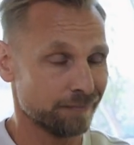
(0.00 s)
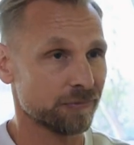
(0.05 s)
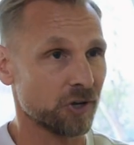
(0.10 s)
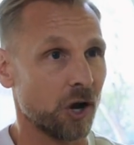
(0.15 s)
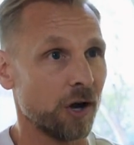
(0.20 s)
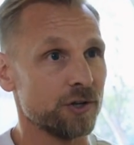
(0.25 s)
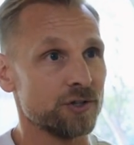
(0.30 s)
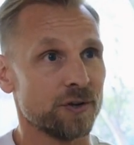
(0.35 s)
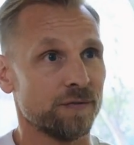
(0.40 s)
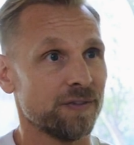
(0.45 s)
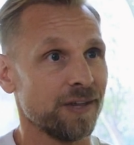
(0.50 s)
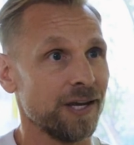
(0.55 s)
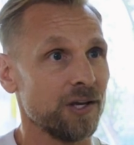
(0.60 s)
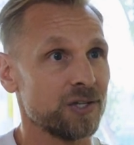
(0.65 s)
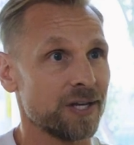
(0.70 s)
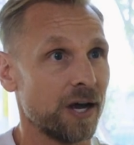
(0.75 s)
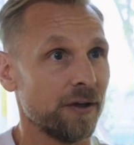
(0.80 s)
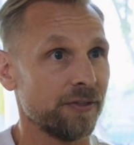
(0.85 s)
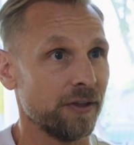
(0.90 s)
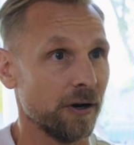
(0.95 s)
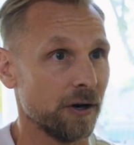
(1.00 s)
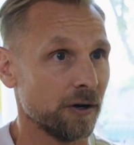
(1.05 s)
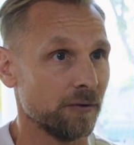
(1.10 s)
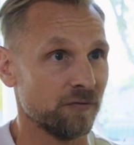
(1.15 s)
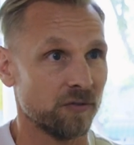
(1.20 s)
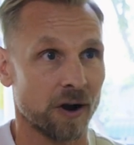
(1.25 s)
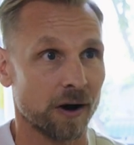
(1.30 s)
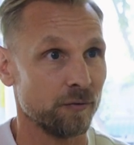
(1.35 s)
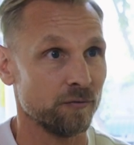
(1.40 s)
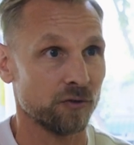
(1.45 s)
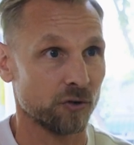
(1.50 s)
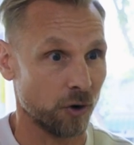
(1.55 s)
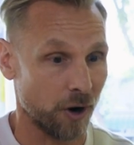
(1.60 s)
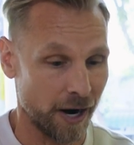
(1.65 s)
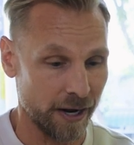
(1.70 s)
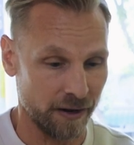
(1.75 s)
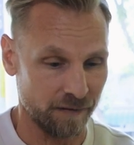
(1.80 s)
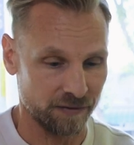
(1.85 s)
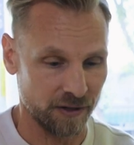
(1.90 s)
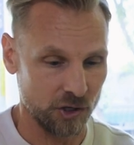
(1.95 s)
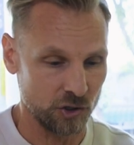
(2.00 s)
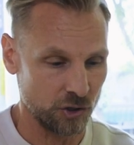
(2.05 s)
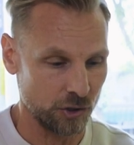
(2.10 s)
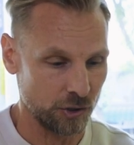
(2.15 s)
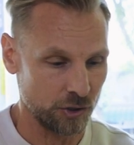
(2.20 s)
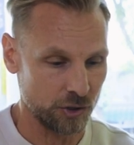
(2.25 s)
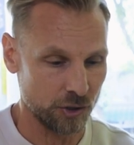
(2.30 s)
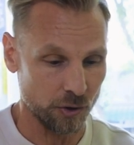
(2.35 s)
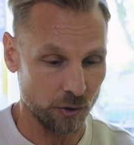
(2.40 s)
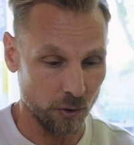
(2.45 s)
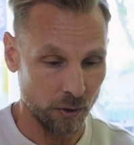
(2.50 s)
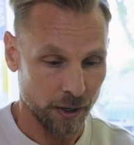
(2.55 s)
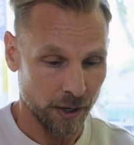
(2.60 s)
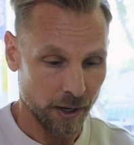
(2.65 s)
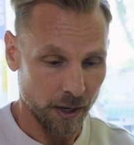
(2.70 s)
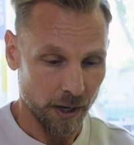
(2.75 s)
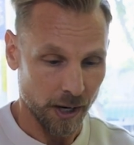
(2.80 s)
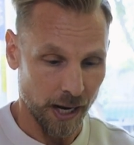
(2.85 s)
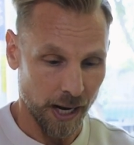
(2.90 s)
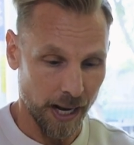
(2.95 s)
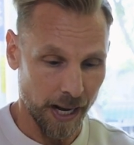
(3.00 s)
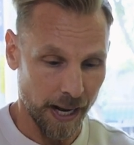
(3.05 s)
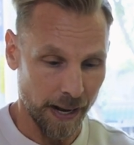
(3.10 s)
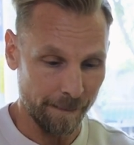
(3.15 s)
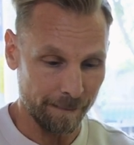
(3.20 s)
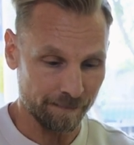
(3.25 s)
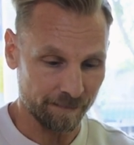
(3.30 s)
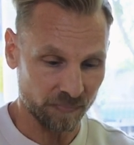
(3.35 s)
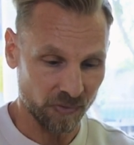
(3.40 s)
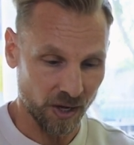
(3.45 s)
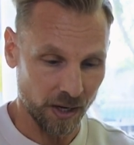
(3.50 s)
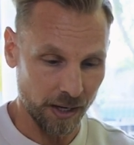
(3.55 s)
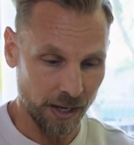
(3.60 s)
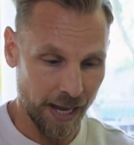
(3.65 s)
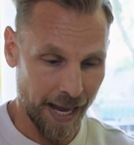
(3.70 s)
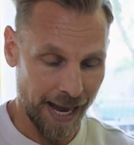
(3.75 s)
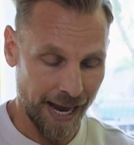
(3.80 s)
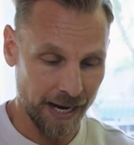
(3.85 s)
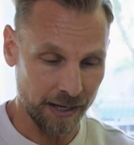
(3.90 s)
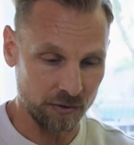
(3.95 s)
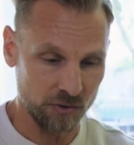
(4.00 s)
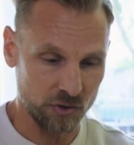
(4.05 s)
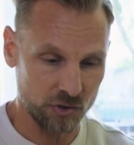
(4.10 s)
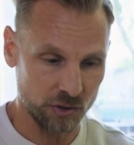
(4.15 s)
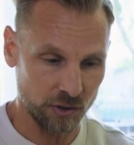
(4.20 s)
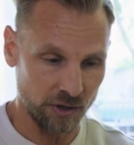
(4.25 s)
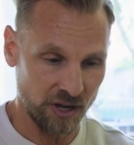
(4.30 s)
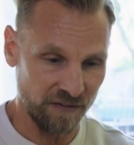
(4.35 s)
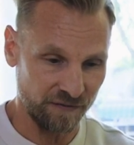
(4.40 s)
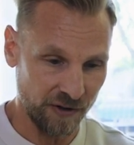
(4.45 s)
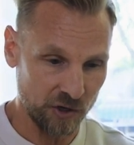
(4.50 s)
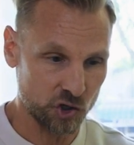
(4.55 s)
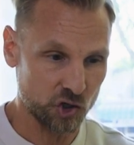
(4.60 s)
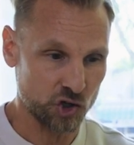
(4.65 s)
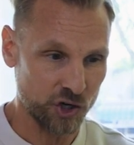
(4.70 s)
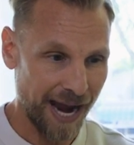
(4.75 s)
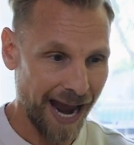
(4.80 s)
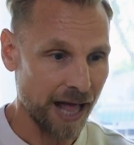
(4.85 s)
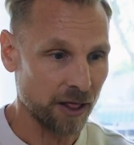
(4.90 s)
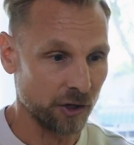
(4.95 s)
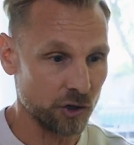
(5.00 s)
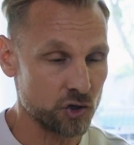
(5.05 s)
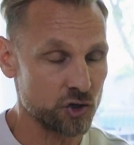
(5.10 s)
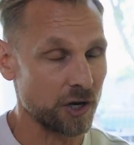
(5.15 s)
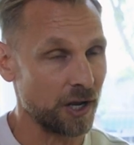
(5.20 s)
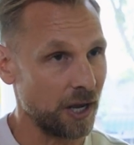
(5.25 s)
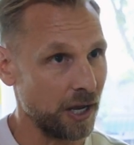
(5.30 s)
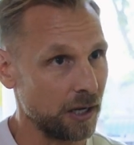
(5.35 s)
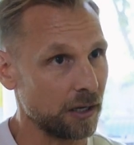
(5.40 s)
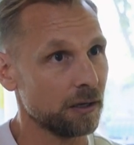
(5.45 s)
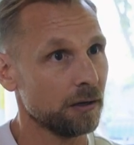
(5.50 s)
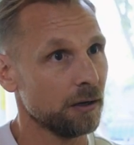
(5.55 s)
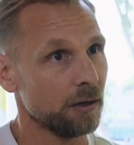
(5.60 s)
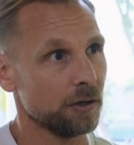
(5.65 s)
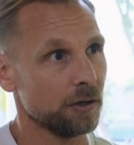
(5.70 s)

tons of things out there, variety of things you could do. Um, and if it's challenging,